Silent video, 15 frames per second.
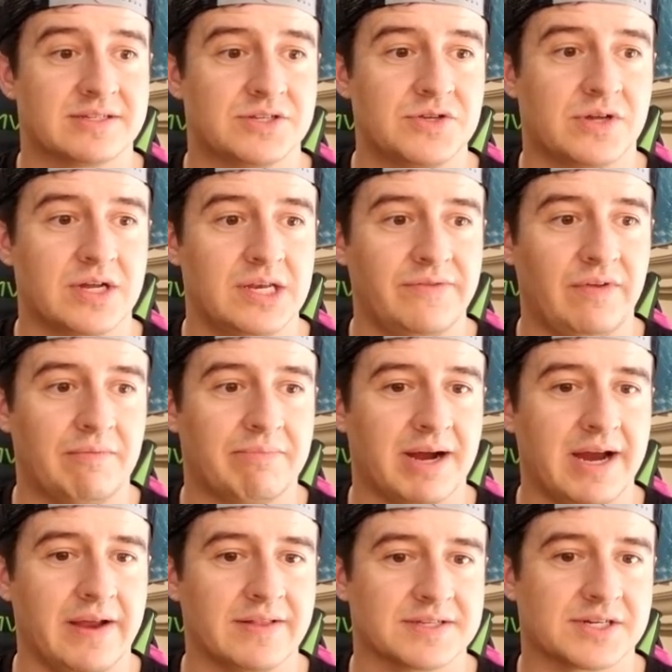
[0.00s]
So you couldn't even
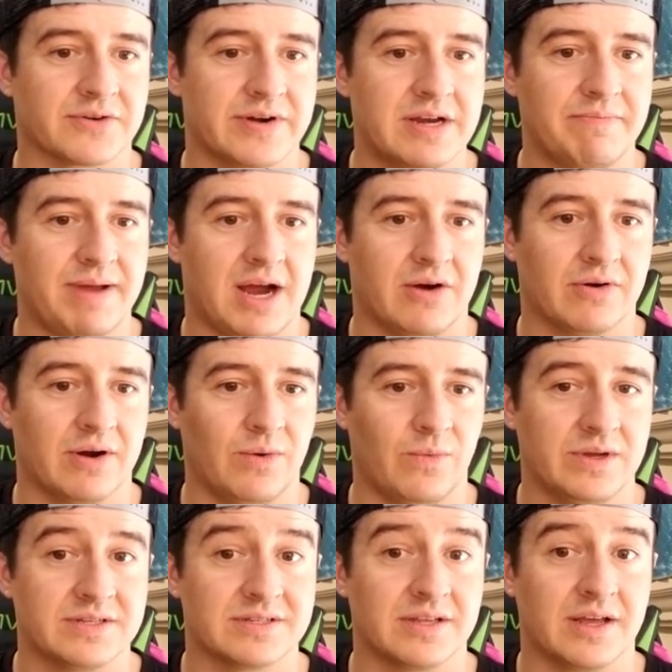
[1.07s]
buy this GreenPower on
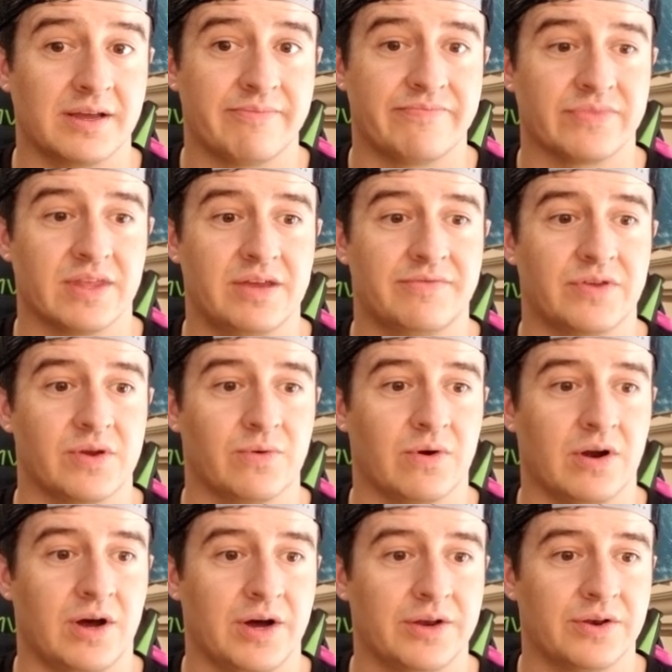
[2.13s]
Wednesday if you were
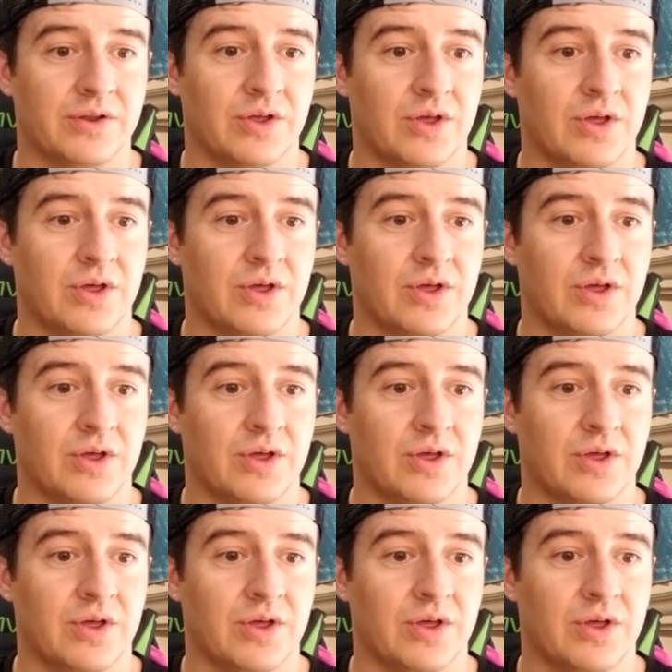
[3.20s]
on